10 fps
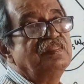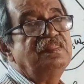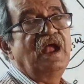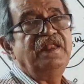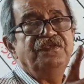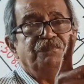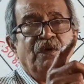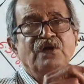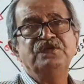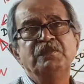That is
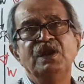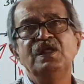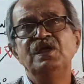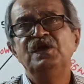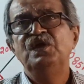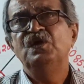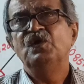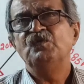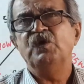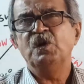possible
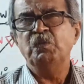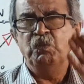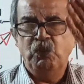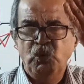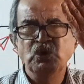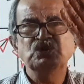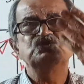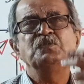for most